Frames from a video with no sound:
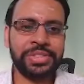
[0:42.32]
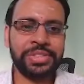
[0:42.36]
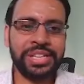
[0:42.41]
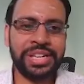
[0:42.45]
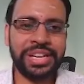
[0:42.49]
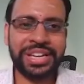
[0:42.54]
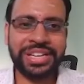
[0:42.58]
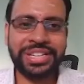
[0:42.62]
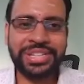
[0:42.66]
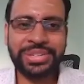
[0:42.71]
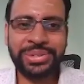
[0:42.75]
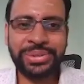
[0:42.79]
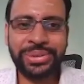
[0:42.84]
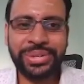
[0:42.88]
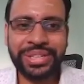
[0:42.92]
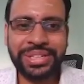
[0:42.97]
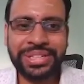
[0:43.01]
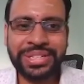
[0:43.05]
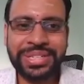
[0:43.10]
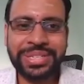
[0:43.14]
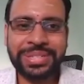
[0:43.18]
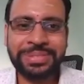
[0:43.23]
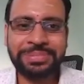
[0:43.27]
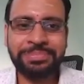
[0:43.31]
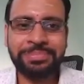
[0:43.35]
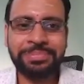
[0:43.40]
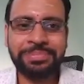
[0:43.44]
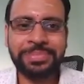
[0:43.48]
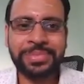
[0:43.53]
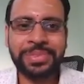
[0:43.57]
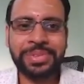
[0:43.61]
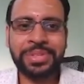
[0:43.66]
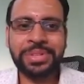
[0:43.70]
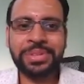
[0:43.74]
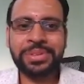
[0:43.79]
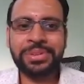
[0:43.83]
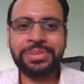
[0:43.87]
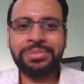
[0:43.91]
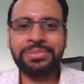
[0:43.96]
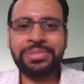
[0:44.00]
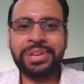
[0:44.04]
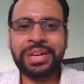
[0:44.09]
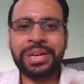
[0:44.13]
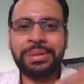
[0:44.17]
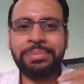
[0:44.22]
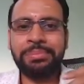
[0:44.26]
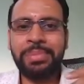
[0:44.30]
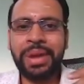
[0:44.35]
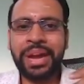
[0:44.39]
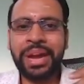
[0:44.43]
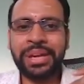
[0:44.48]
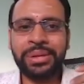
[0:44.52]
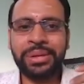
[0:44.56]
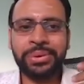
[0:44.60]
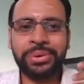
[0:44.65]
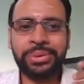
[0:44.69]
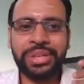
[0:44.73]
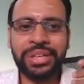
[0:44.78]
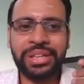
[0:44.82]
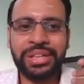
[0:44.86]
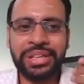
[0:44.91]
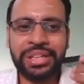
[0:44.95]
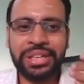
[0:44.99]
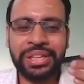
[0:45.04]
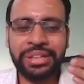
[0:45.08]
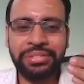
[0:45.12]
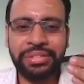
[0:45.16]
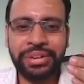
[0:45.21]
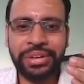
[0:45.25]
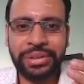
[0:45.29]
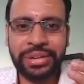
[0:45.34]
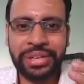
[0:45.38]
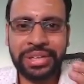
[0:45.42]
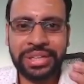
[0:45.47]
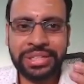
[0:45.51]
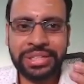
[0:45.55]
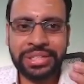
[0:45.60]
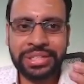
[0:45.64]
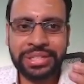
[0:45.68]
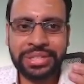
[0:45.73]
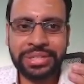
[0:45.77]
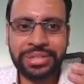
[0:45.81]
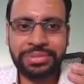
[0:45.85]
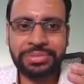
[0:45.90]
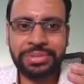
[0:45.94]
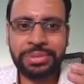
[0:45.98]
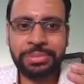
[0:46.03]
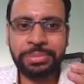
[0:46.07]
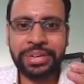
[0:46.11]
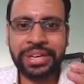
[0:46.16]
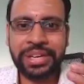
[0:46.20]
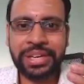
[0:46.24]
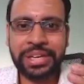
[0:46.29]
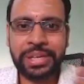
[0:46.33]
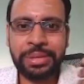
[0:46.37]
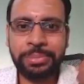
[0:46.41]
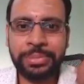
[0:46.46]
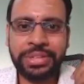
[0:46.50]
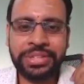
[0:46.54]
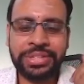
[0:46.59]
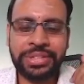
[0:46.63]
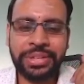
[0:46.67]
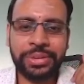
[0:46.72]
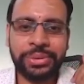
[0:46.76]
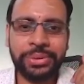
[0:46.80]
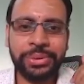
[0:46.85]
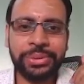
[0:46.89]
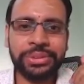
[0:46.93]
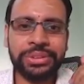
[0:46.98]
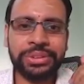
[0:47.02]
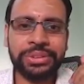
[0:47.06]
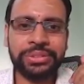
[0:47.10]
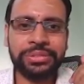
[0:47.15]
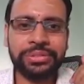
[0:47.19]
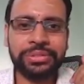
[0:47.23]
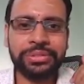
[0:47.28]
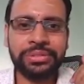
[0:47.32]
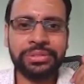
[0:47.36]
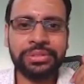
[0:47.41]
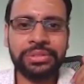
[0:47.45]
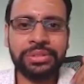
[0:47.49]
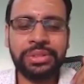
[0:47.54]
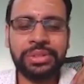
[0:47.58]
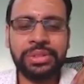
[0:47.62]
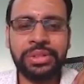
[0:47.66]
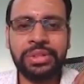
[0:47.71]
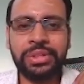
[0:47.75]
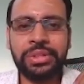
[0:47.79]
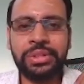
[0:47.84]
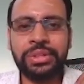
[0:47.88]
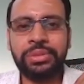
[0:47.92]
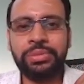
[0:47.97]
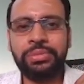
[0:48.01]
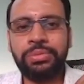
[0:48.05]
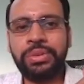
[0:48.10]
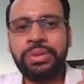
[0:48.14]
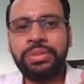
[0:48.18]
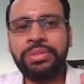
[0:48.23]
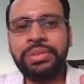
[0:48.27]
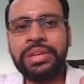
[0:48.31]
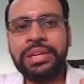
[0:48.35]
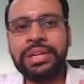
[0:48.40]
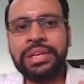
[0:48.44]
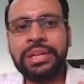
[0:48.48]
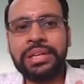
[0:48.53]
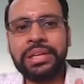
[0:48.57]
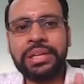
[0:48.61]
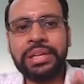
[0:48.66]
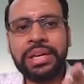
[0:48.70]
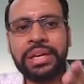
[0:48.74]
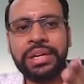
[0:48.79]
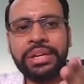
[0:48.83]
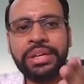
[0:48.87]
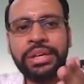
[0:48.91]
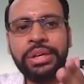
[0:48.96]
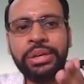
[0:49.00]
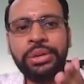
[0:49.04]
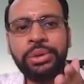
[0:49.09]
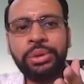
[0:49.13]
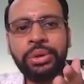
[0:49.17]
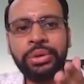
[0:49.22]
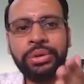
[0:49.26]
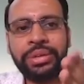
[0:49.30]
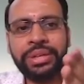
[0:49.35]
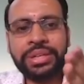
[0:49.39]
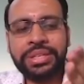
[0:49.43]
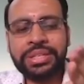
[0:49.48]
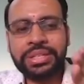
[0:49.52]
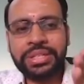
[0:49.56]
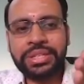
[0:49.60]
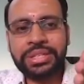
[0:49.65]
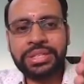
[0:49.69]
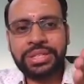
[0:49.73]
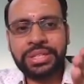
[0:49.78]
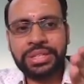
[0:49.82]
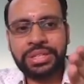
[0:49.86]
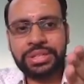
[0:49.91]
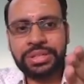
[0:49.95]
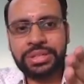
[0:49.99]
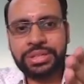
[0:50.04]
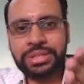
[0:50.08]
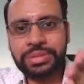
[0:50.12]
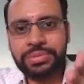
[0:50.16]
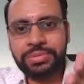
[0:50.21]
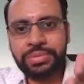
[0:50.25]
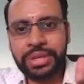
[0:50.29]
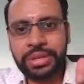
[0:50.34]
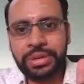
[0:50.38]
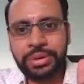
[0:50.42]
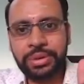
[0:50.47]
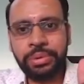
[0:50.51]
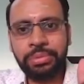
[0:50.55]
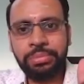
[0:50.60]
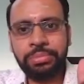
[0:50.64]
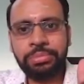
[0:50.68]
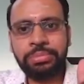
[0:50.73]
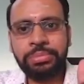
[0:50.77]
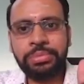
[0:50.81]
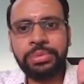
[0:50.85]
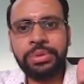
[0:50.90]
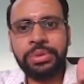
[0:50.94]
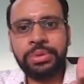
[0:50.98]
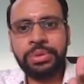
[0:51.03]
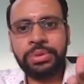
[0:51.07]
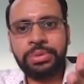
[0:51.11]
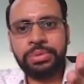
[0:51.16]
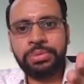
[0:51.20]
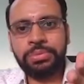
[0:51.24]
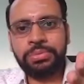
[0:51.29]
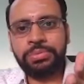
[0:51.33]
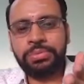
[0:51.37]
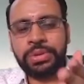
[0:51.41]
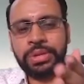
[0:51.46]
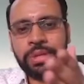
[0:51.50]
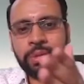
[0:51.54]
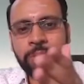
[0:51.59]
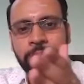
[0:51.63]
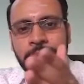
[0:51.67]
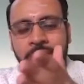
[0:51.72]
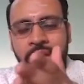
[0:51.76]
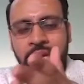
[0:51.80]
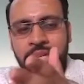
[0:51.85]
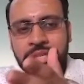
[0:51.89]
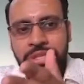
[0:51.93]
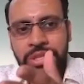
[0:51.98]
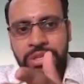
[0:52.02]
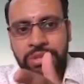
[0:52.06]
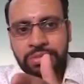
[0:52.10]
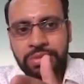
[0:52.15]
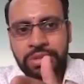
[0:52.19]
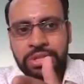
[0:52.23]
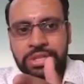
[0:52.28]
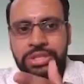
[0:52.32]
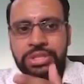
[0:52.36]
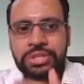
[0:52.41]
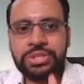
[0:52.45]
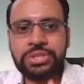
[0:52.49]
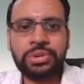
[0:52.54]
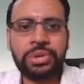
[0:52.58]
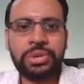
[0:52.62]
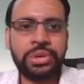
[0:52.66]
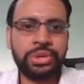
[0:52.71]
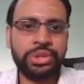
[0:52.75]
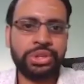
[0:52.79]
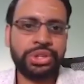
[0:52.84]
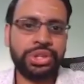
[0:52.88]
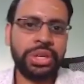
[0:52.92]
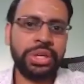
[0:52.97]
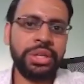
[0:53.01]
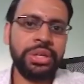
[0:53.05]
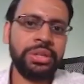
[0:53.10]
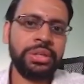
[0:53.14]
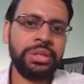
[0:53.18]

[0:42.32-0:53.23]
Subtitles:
Hi students, welcome back to the online video lectures of the medical imaging course. We will continue our discussion in this video for the Bloch equation solution.